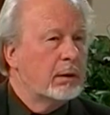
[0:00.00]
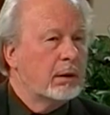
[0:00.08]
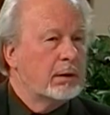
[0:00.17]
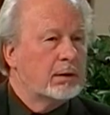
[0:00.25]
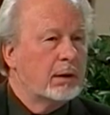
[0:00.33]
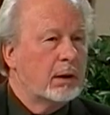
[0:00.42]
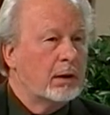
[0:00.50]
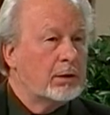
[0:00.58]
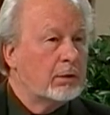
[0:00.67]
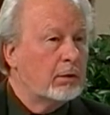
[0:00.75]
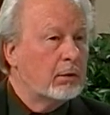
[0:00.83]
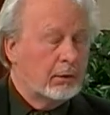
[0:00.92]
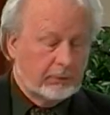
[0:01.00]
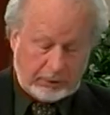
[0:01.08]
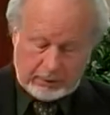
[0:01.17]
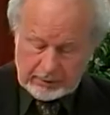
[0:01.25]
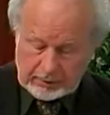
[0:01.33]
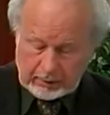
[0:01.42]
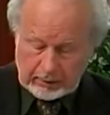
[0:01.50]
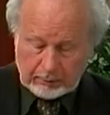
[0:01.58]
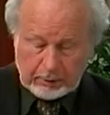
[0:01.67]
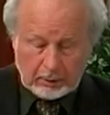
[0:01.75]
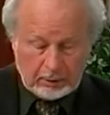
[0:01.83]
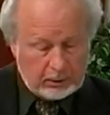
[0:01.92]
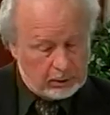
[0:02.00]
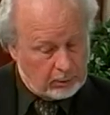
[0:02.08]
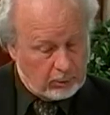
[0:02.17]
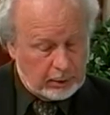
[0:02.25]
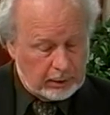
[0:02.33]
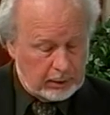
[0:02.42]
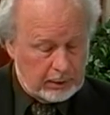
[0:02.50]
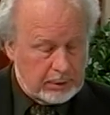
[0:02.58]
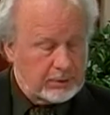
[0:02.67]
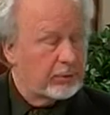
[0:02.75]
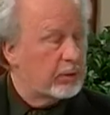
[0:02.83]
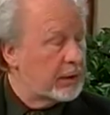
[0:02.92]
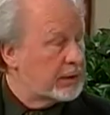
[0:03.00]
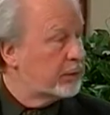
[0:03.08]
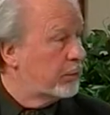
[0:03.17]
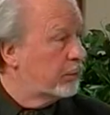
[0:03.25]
It's an issue for his time, and in a way it is for us too.